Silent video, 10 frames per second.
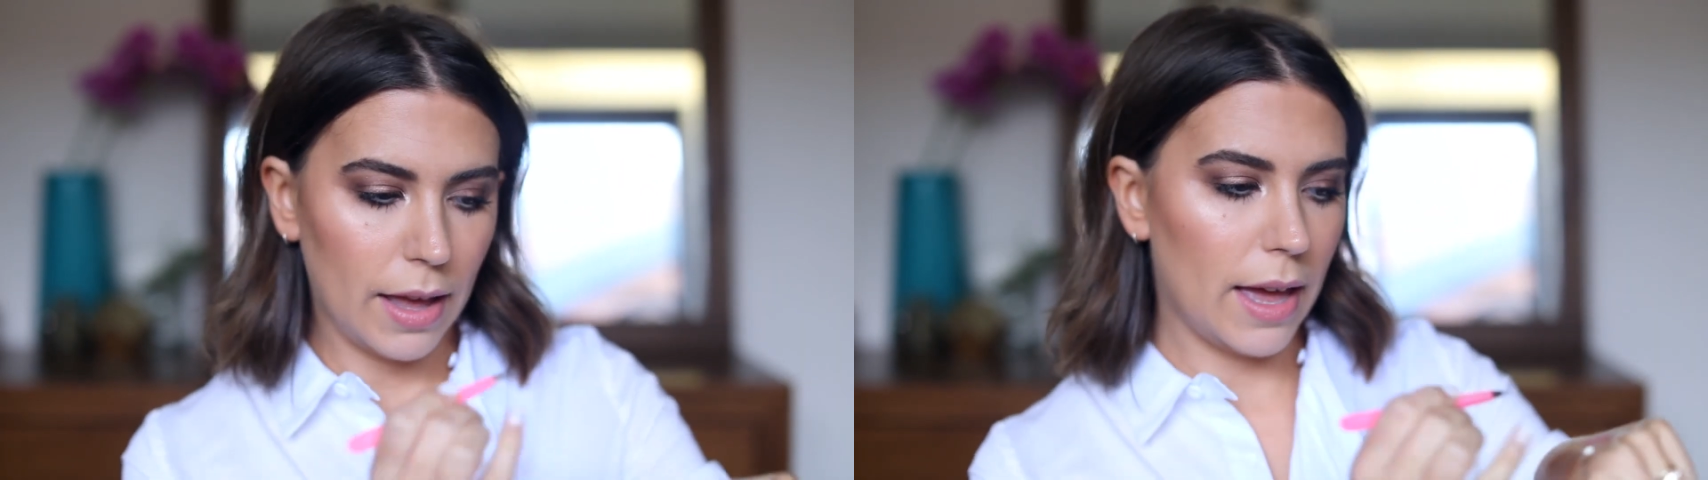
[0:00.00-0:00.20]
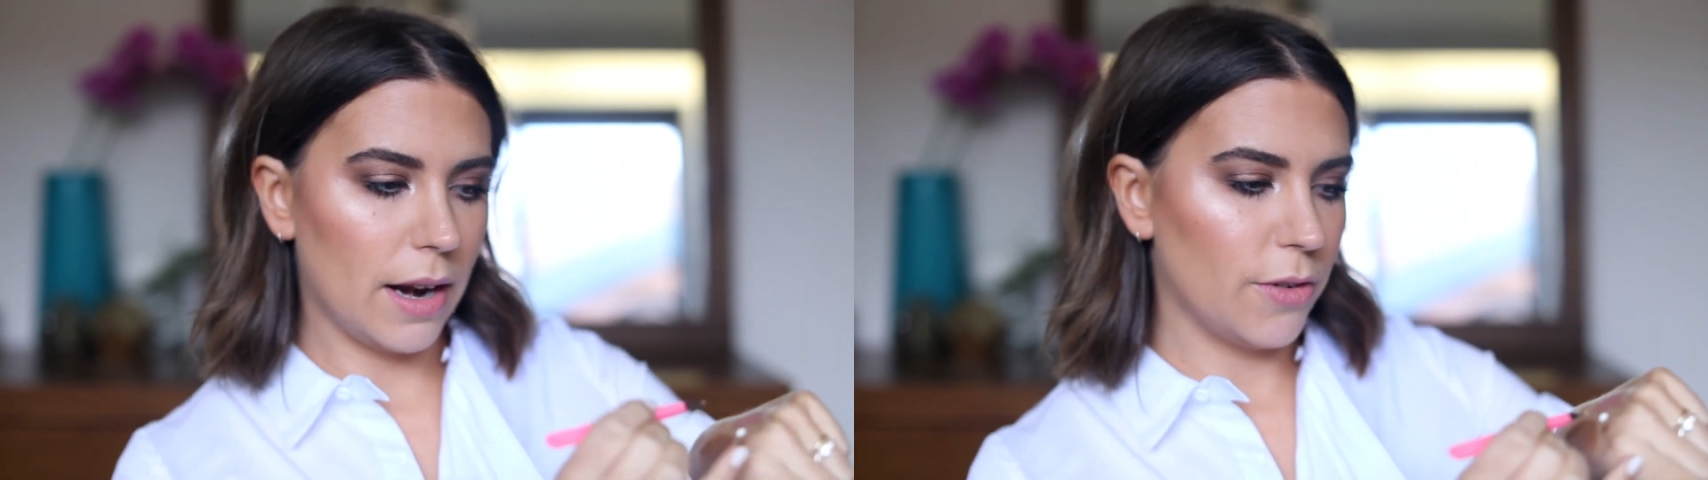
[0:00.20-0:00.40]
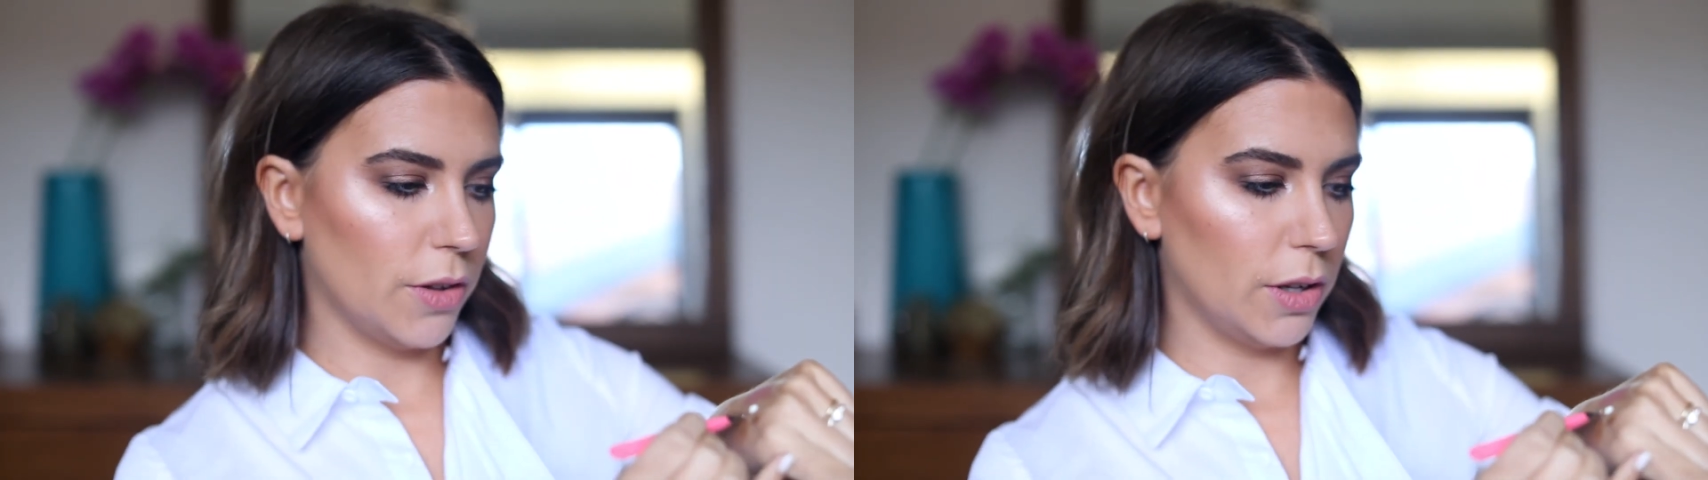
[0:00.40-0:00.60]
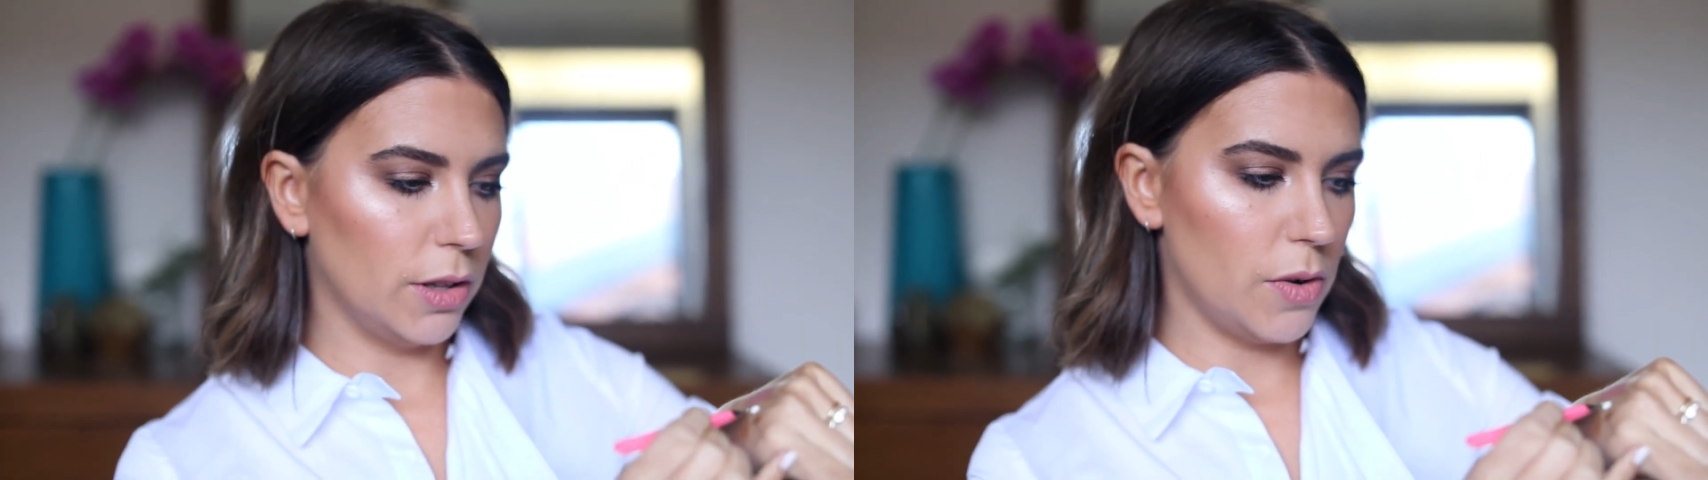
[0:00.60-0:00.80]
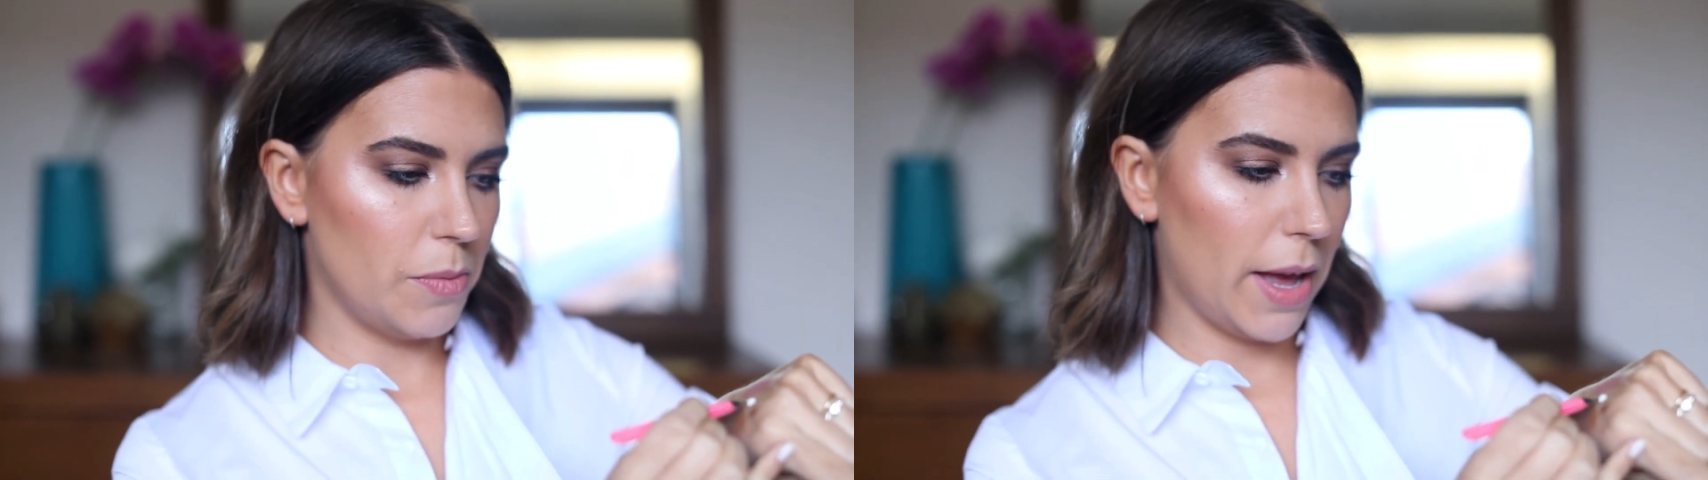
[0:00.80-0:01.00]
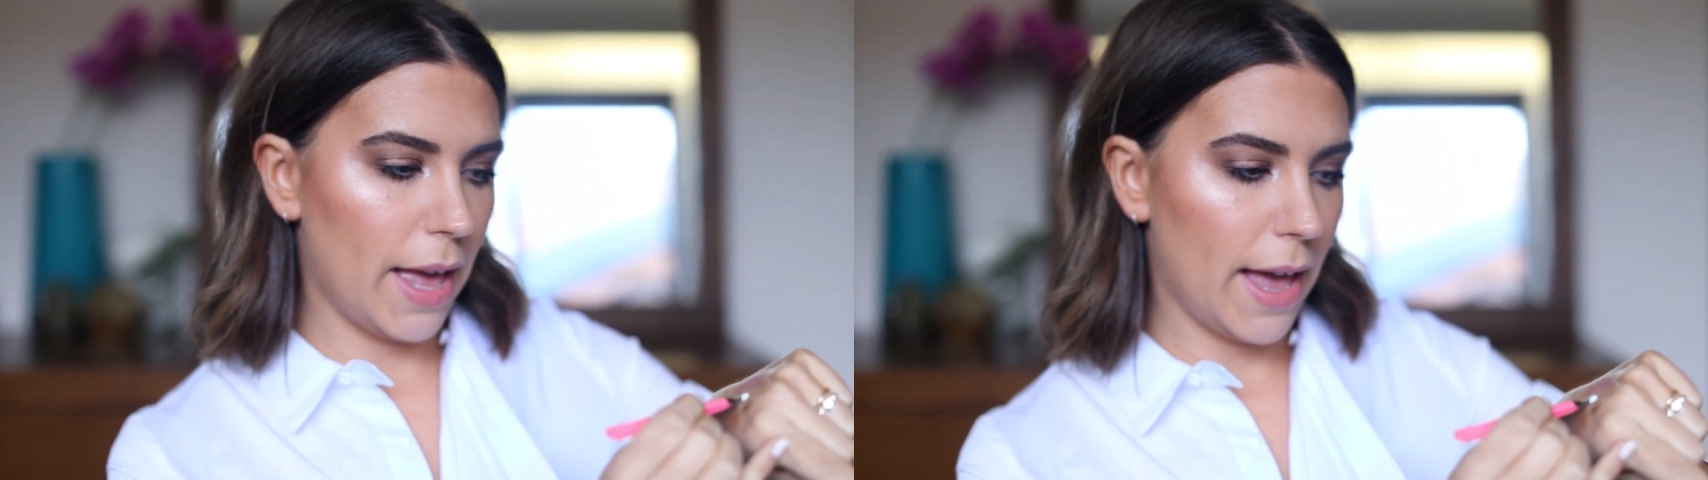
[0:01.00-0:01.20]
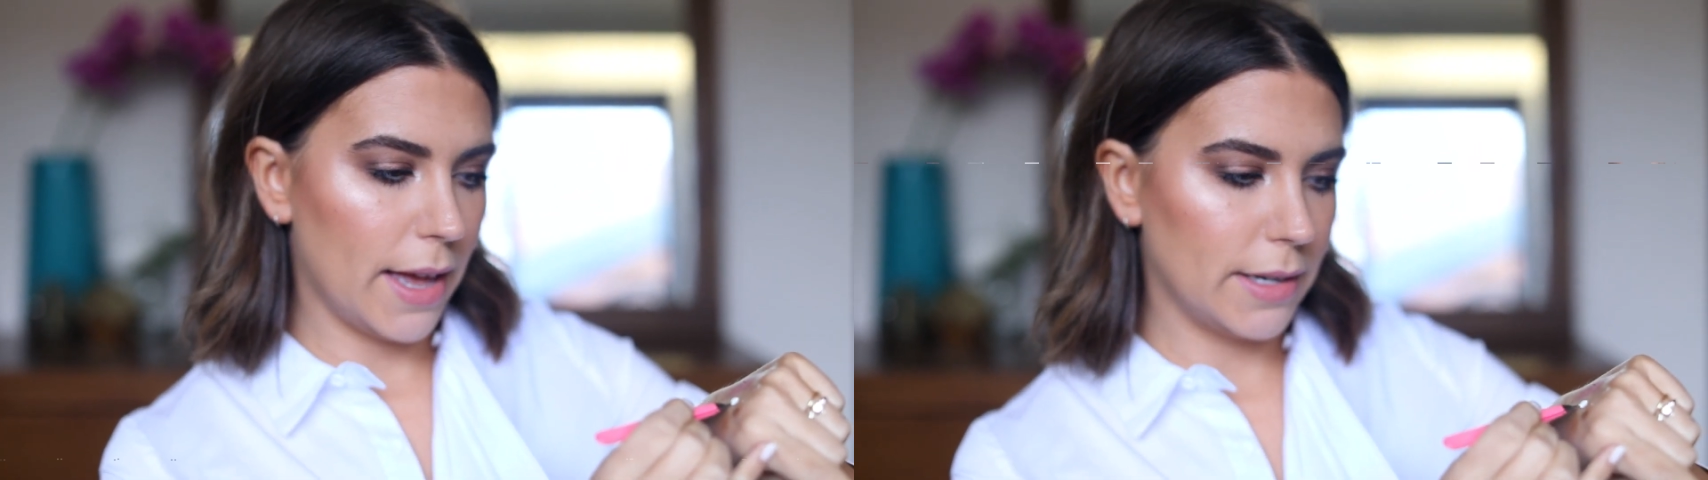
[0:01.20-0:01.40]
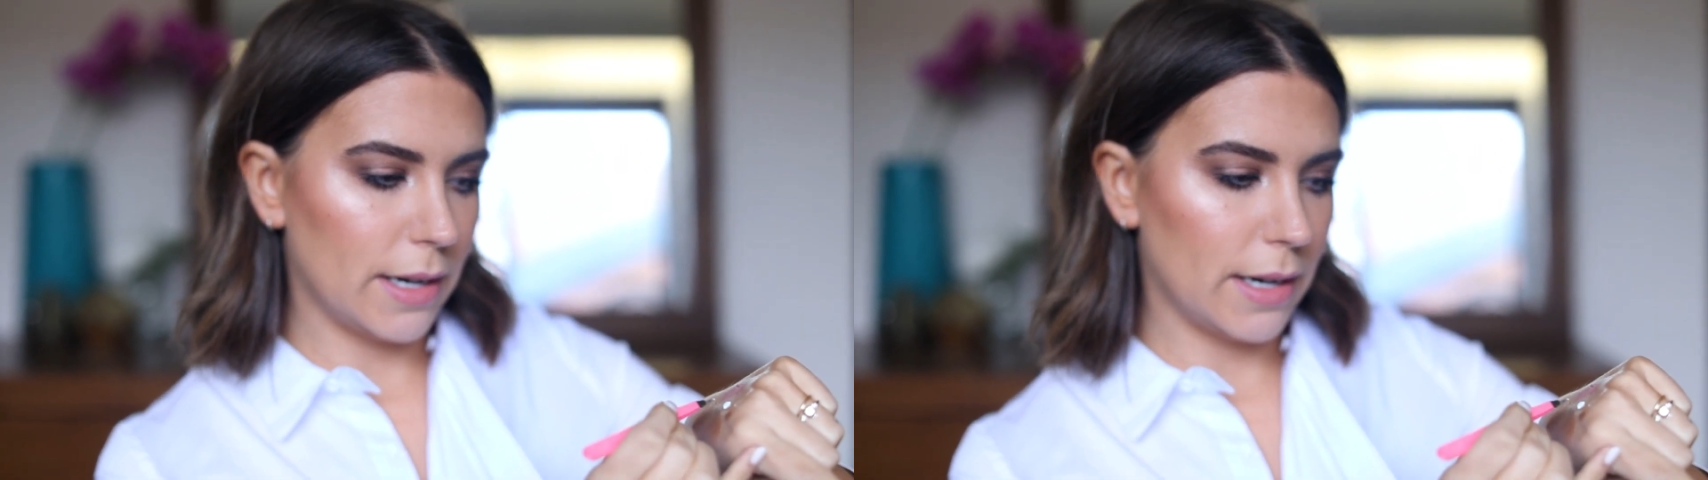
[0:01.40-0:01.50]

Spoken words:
And I've got the glue on my hand,